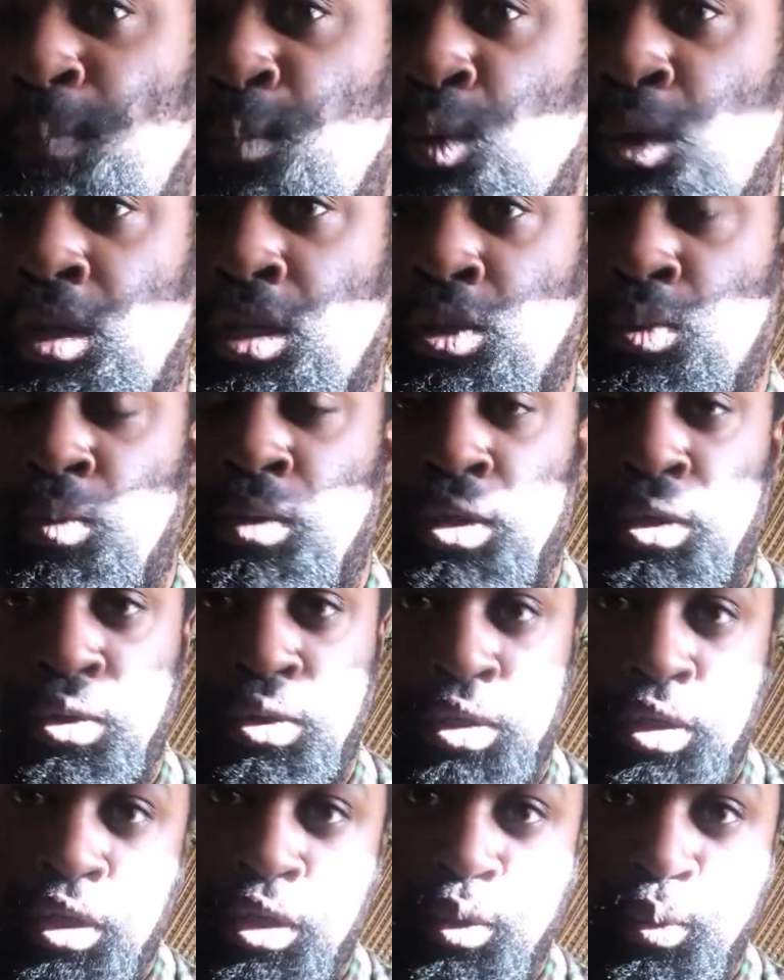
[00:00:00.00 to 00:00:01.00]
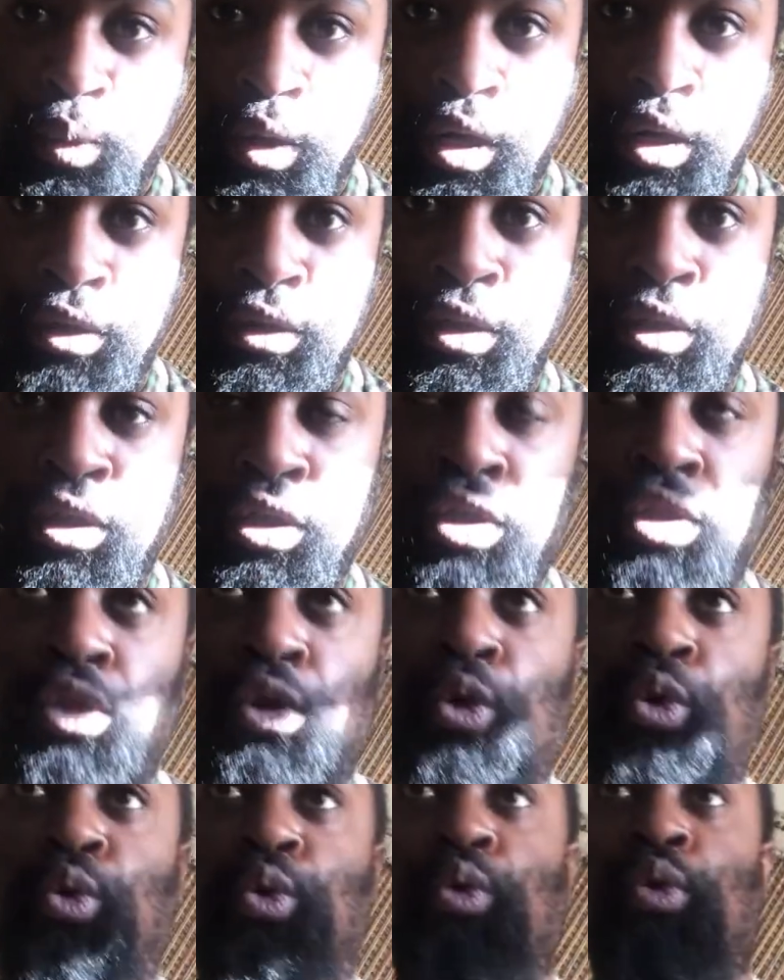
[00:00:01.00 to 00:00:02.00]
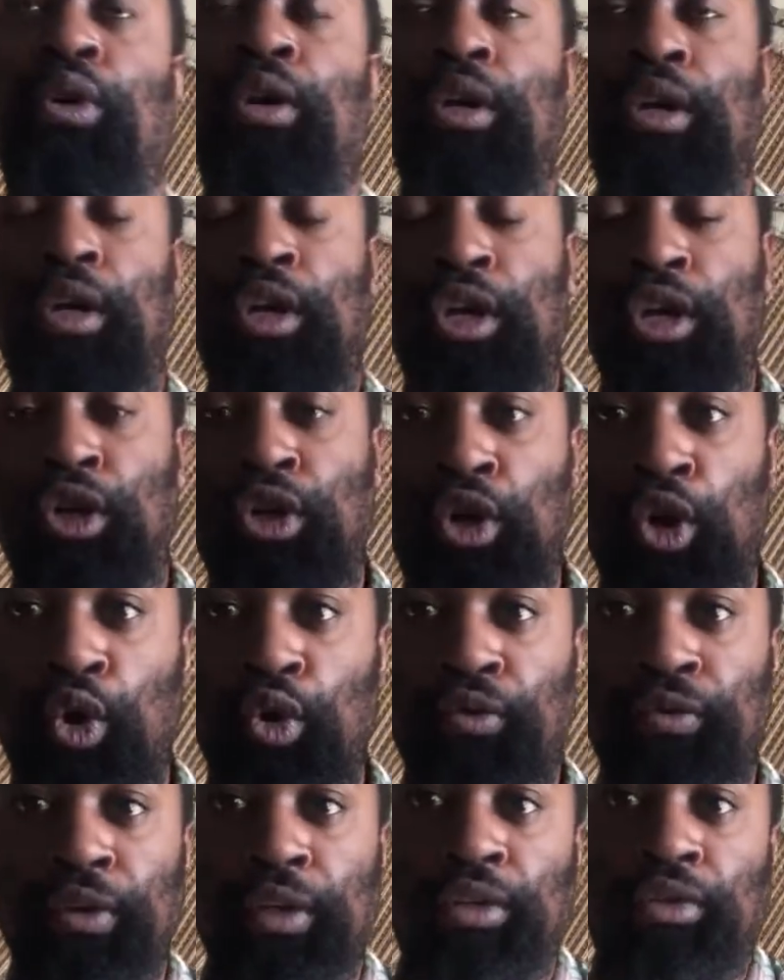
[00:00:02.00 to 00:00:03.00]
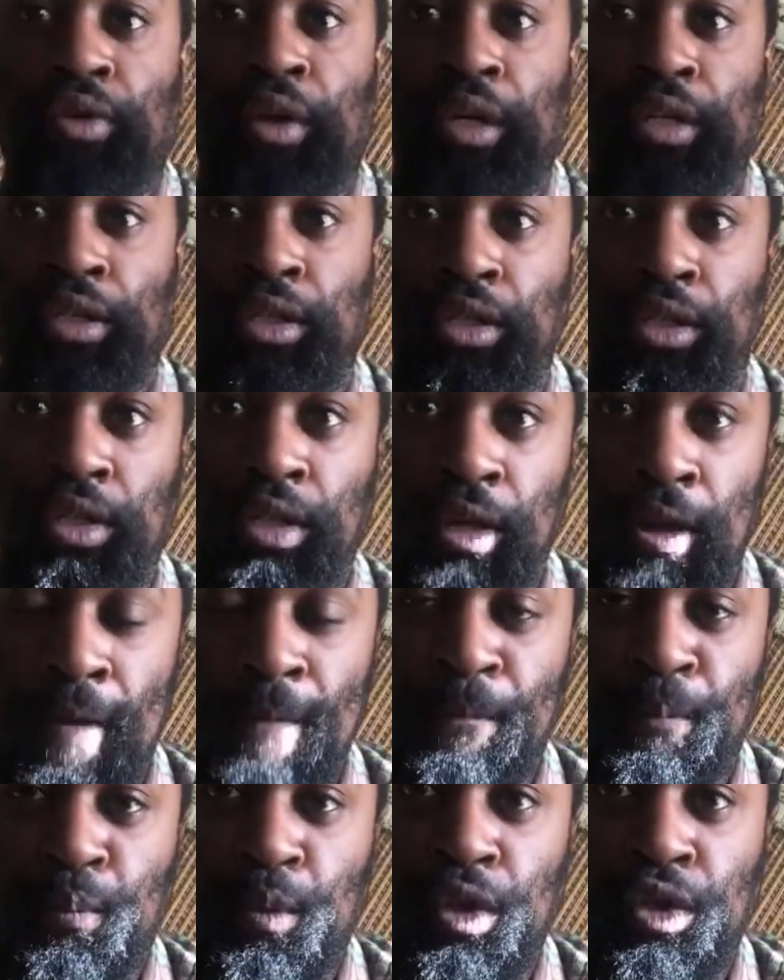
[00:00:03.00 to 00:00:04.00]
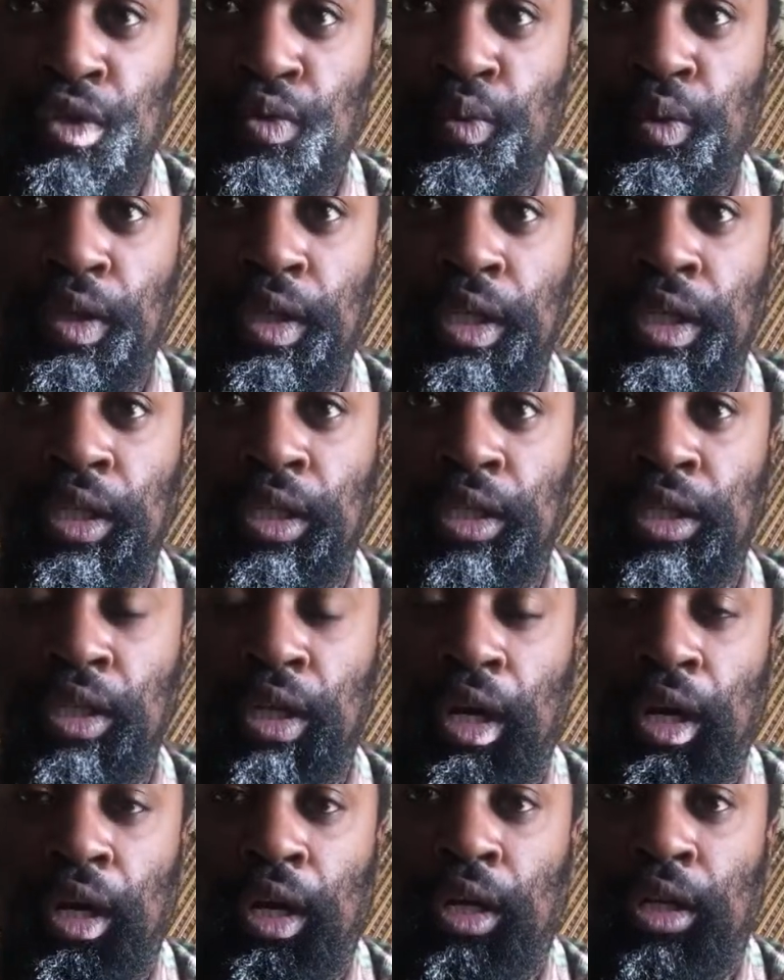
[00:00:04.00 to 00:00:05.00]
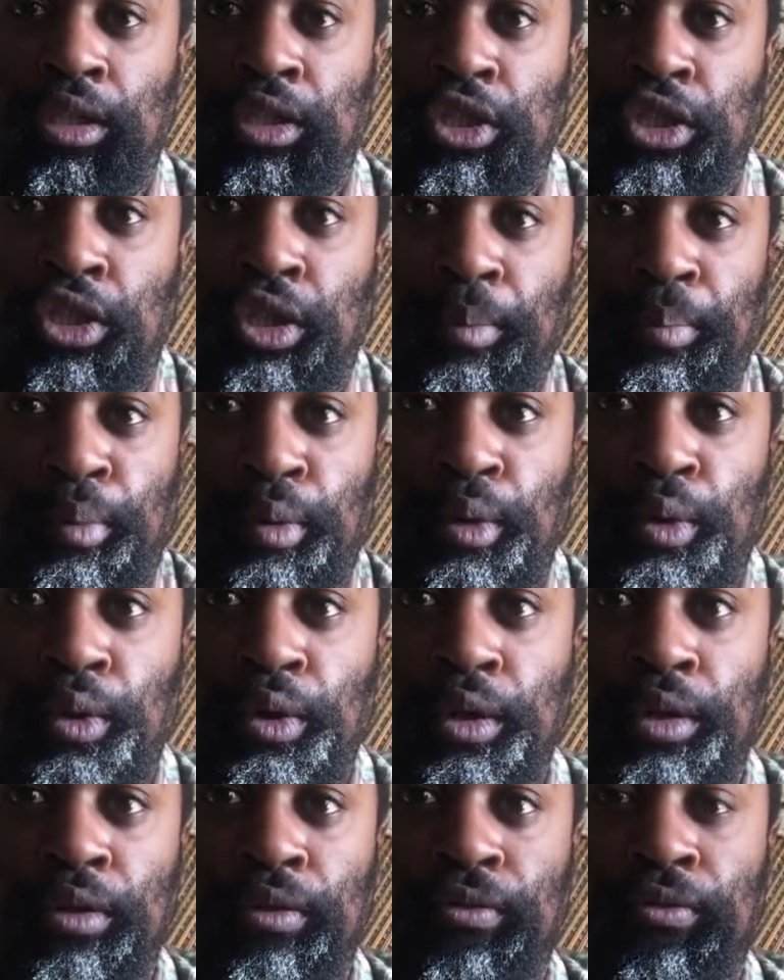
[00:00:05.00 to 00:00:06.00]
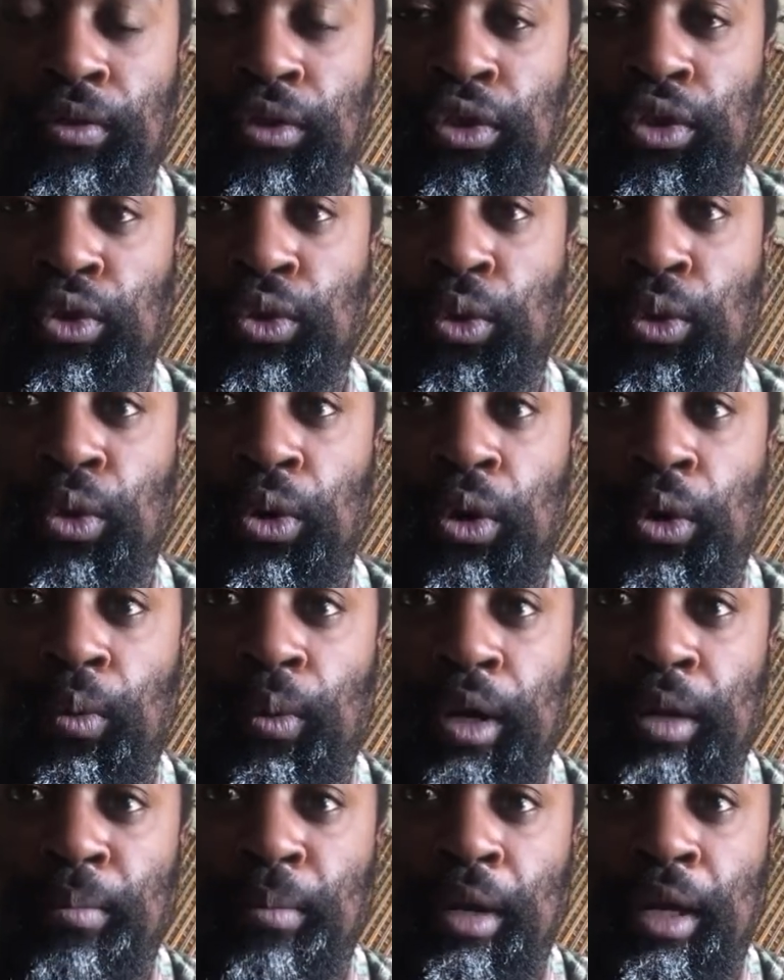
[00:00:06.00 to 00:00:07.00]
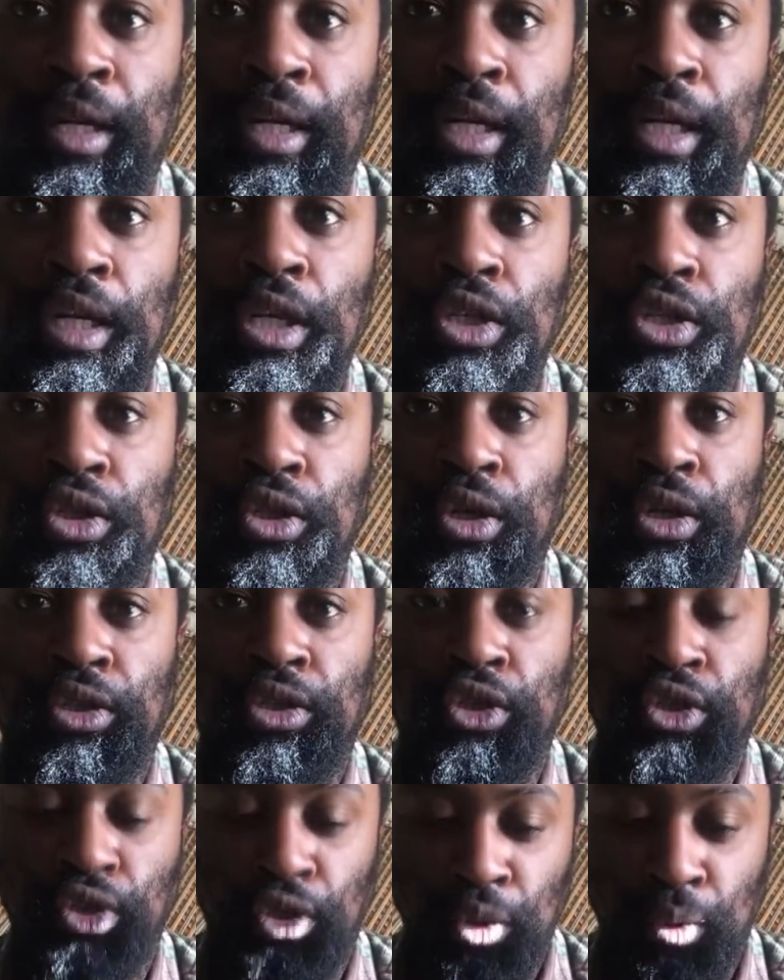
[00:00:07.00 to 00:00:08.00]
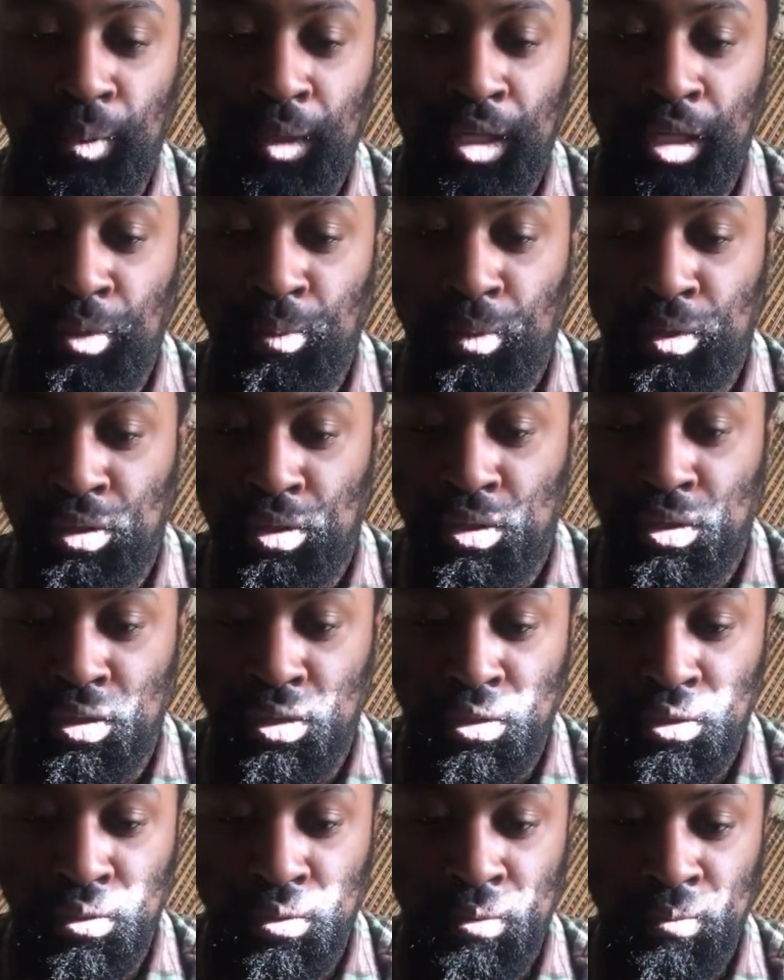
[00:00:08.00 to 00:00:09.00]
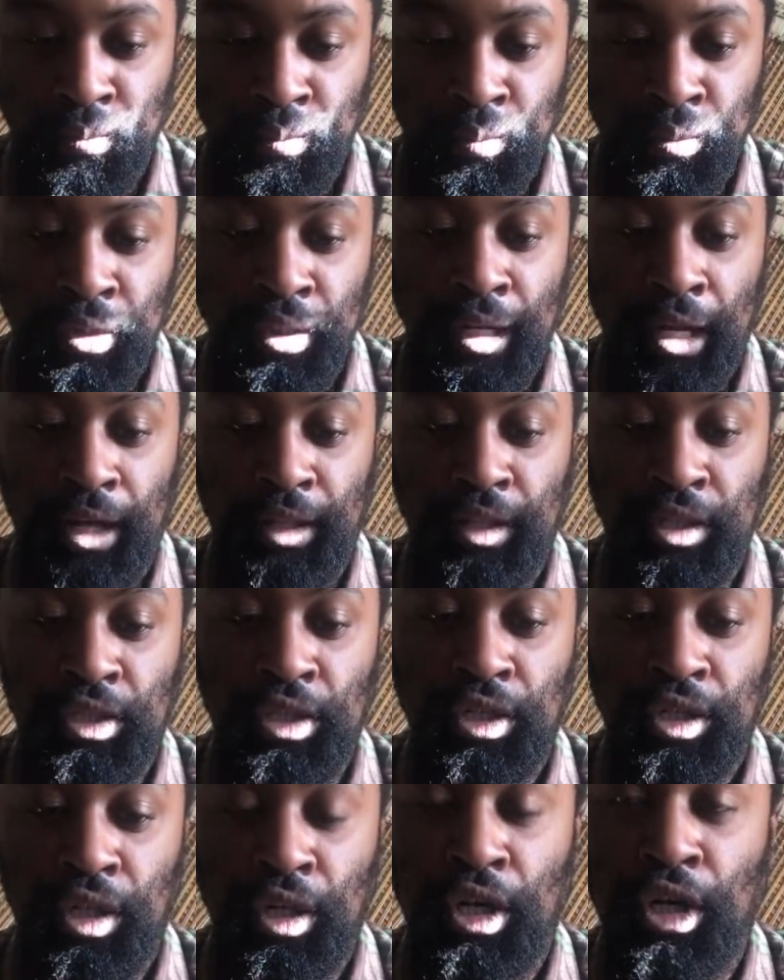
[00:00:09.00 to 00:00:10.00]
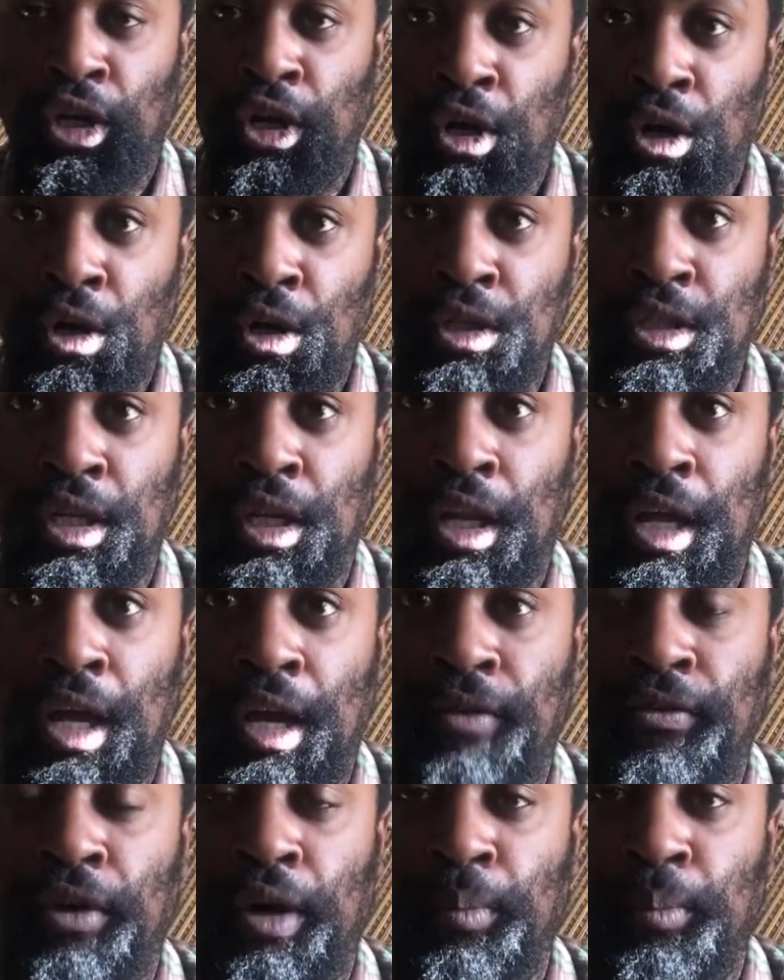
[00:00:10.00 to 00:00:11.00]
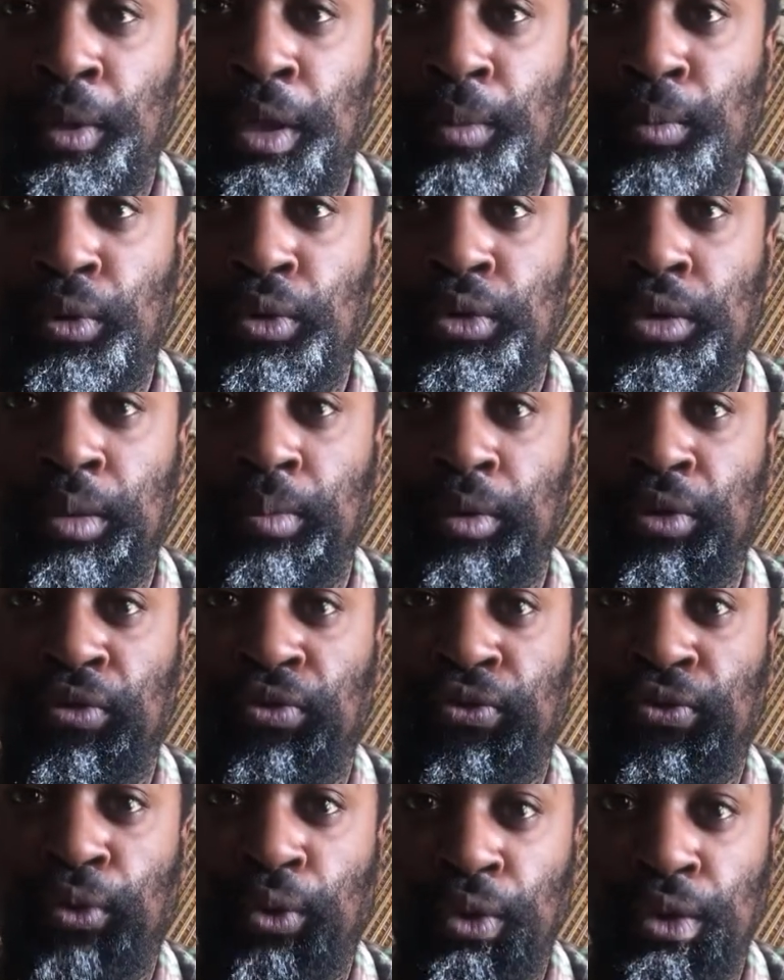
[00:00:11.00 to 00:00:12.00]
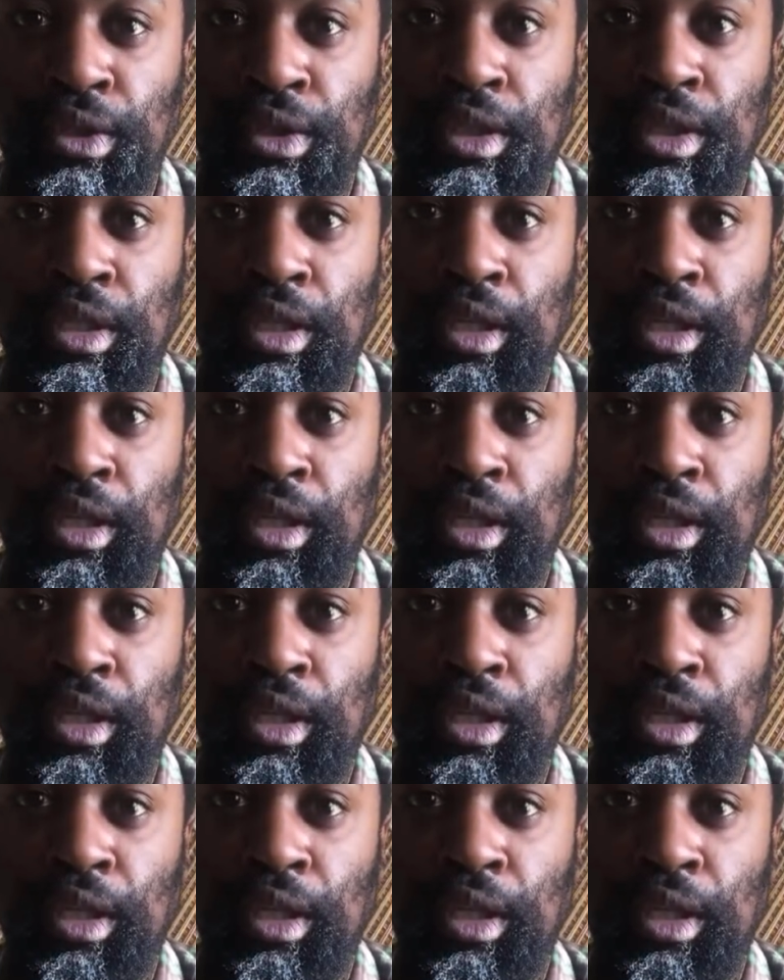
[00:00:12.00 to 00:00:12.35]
because we know good and well that this whole COVID crisis is really just a ploy for the so-called white man in Esau to do what he wants to do. Now, this is going to cause a lot of our people to be forced